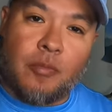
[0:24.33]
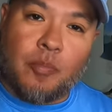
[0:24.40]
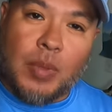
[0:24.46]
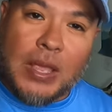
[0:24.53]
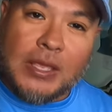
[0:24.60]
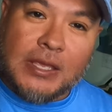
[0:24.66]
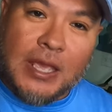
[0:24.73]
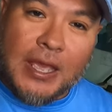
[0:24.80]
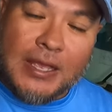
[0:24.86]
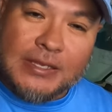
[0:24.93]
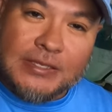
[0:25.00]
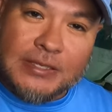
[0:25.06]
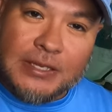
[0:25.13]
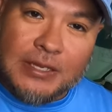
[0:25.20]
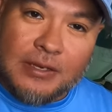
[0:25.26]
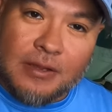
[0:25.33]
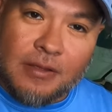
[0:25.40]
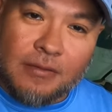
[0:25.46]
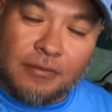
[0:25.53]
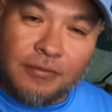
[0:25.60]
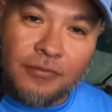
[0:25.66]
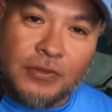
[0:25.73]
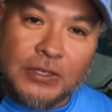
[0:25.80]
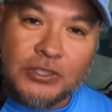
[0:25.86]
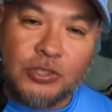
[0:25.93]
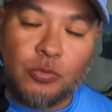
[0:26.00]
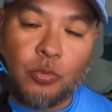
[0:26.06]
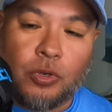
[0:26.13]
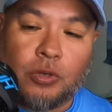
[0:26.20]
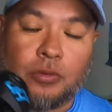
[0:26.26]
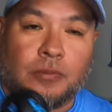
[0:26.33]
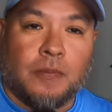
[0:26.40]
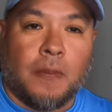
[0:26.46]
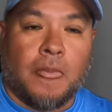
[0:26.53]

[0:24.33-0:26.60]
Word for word: bait casting fishing reel.